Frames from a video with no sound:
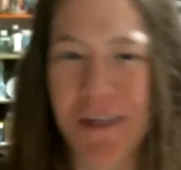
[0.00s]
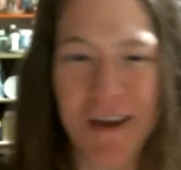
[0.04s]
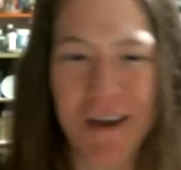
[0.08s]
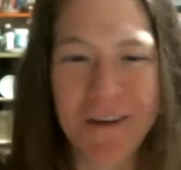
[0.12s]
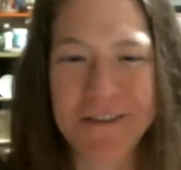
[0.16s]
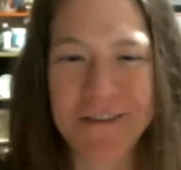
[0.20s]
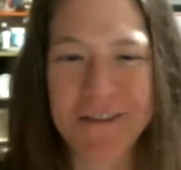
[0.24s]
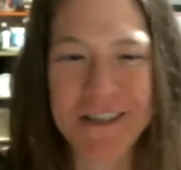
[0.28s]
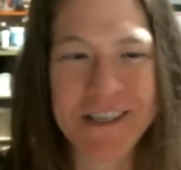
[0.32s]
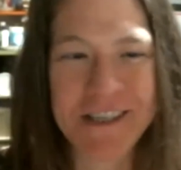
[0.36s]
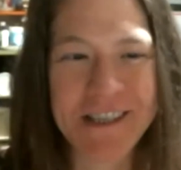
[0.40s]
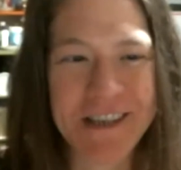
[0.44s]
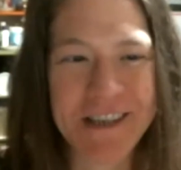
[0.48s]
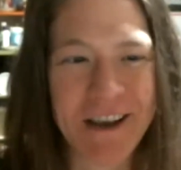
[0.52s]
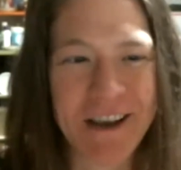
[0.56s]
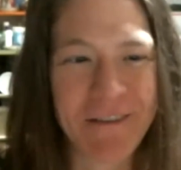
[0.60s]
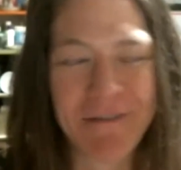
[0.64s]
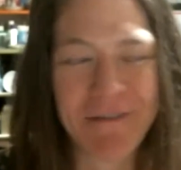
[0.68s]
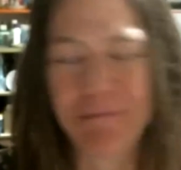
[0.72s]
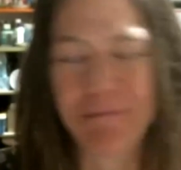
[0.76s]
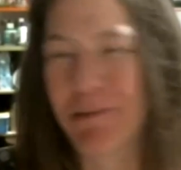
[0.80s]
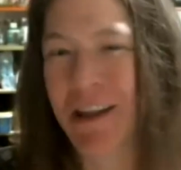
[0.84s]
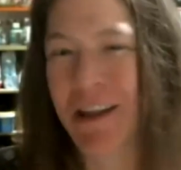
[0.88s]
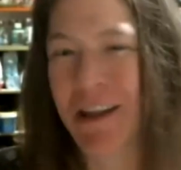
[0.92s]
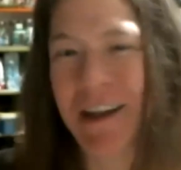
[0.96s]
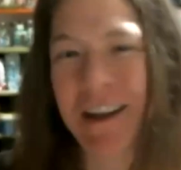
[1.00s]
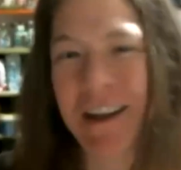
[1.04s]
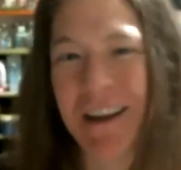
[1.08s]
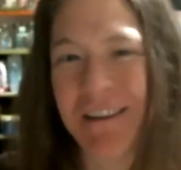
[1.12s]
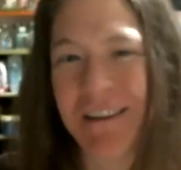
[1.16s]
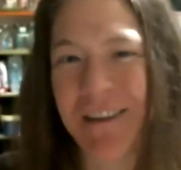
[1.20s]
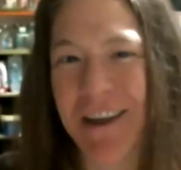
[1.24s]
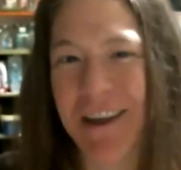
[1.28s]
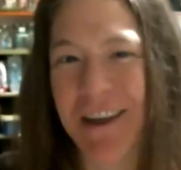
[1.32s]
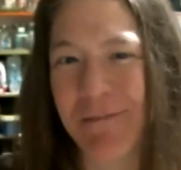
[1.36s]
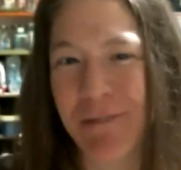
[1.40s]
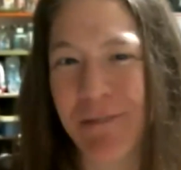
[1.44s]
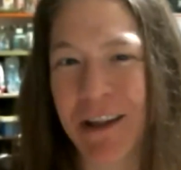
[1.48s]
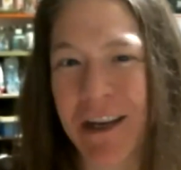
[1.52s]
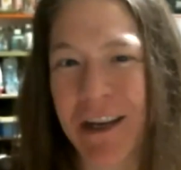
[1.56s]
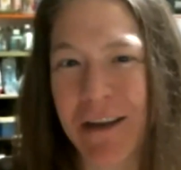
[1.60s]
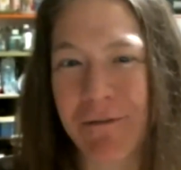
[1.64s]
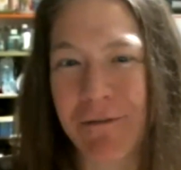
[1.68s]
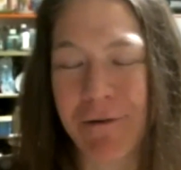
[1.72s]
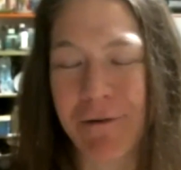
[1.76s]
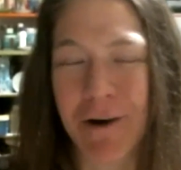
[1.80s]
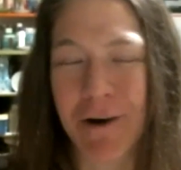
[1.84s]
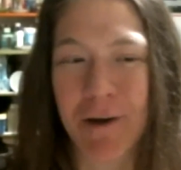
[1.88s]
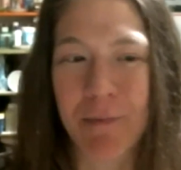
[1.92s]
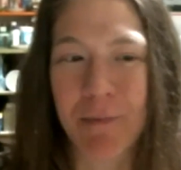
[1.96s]
I've just have had plenty
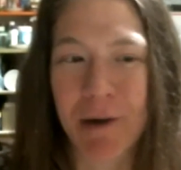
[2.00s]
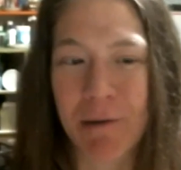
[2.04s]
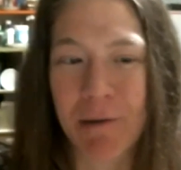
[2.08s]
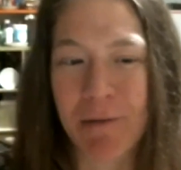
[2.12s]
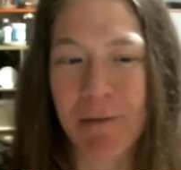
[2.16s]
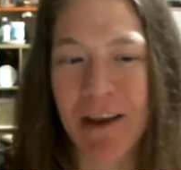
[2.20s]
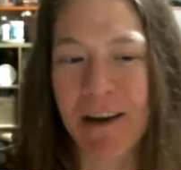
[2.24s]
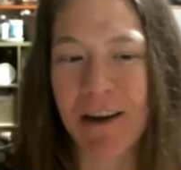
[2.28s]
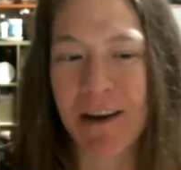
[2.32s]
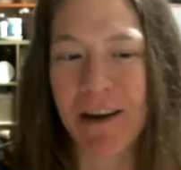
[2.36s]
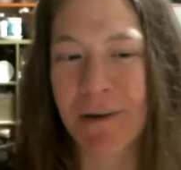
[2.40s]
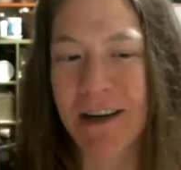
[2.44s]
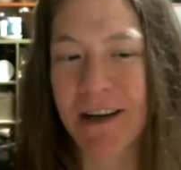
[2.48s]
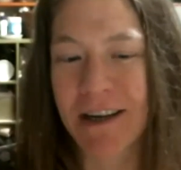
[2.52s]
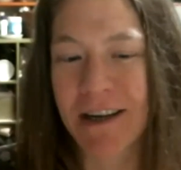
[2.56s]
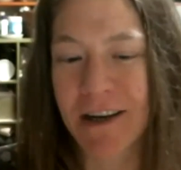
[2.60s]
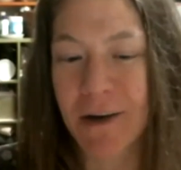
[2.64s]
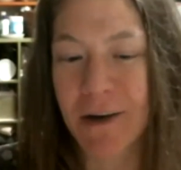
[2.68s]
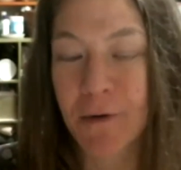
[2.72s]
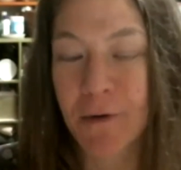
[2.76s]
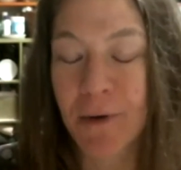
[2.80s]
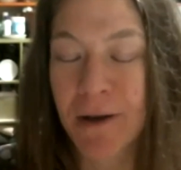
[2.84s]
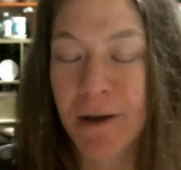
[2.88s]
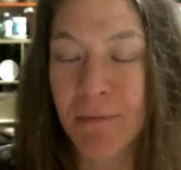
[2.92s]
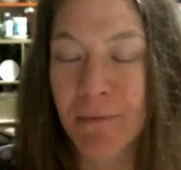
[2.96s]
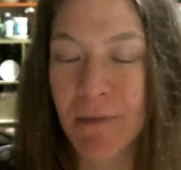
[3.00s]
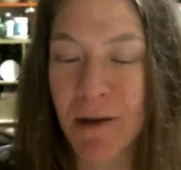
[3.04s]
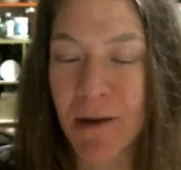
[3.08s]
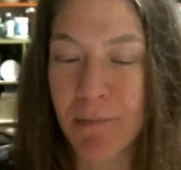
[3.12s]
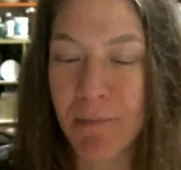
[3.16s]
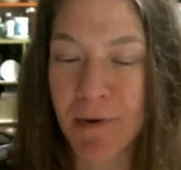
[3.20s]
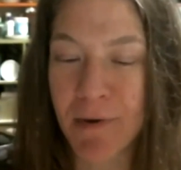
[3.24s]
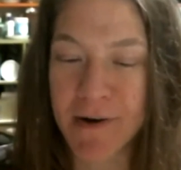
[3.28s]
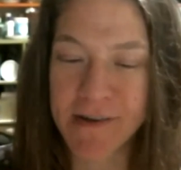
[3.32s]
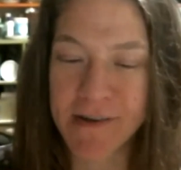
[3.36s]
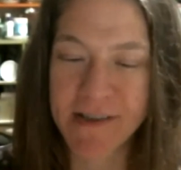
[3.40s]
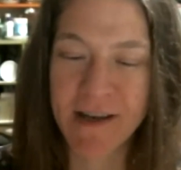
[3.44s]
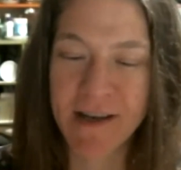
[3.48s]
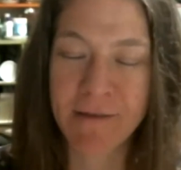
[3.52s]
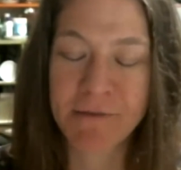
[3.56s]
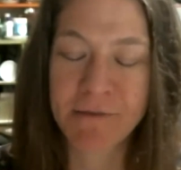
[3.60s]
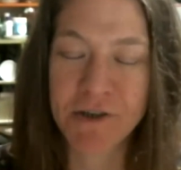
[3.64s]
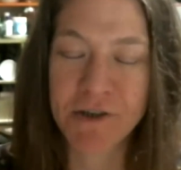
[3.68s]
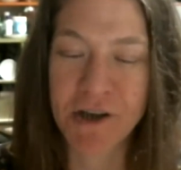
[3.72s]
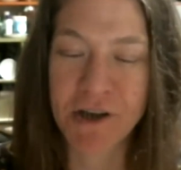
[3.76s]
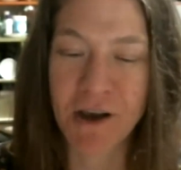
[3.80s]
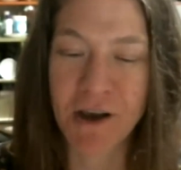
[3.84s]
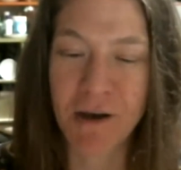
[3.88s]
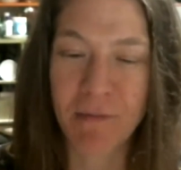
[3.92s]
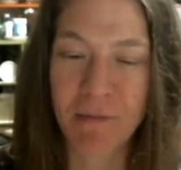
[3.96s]
of work, but I'm getting ready to quit my part-time
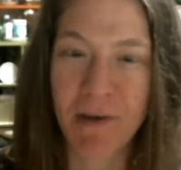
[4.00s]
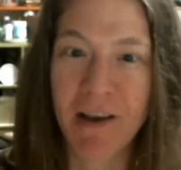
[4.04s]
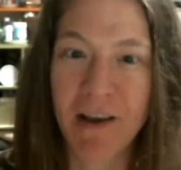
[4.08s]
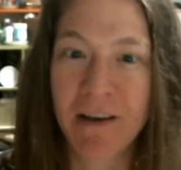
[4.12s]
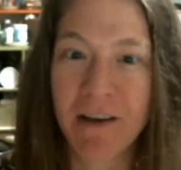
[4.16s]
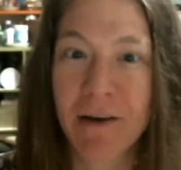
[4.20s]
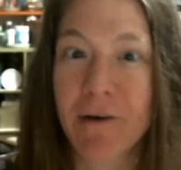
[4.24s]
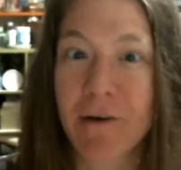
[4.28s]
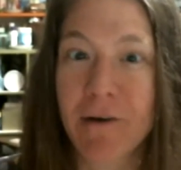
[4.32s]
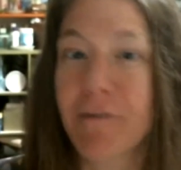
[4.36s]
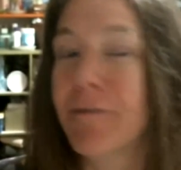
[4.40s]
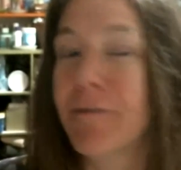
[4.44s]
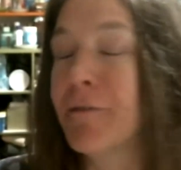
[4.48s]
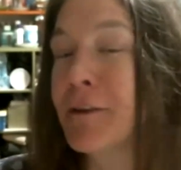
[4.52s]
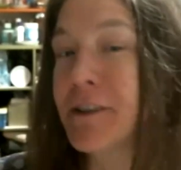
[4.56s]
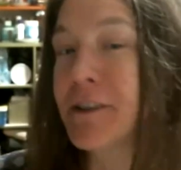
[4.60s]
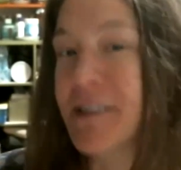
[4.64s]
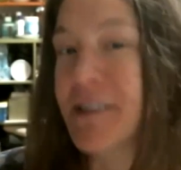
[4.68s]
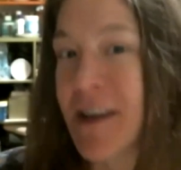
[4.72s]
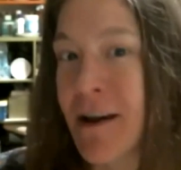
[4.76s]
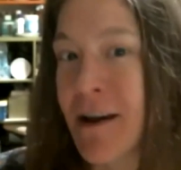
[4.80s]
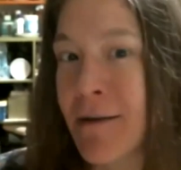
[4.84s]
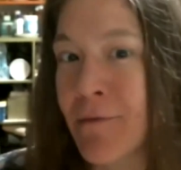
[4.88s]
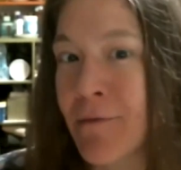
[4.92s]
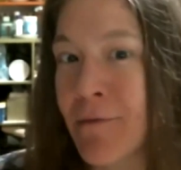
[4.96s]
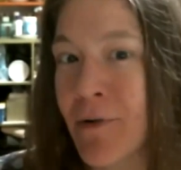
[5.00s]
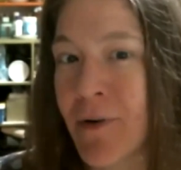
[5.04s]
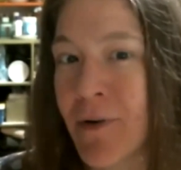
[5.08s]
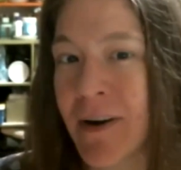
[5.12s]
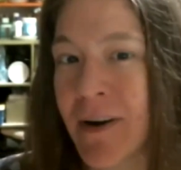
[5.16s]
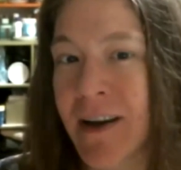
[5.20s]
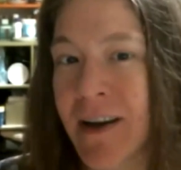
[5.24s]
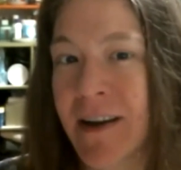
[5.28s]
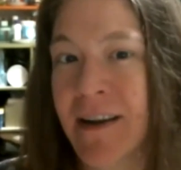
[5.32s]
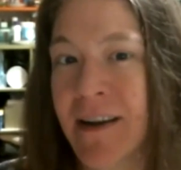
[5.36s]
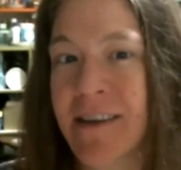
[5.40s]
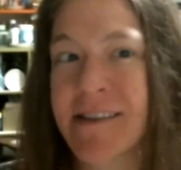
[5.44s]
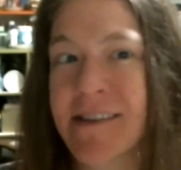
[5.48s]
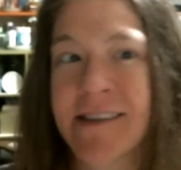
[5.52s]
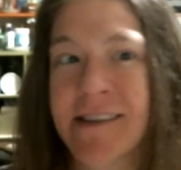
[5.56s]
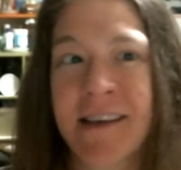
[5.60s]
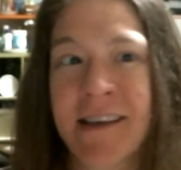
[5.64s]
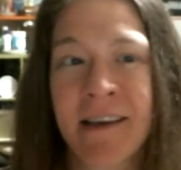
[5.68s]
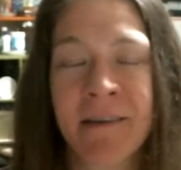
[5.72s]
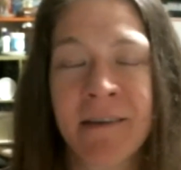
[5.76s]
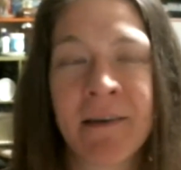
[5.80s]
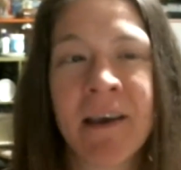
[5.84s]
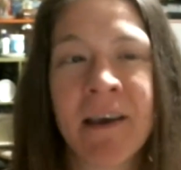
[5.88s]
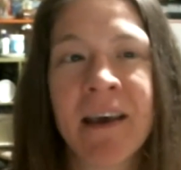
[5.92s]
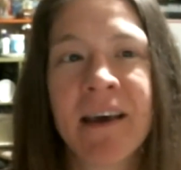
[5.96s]
job and go full-time
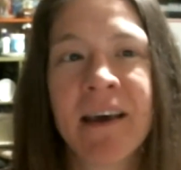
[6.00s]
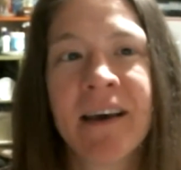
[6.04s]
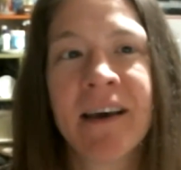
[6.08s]
organizing.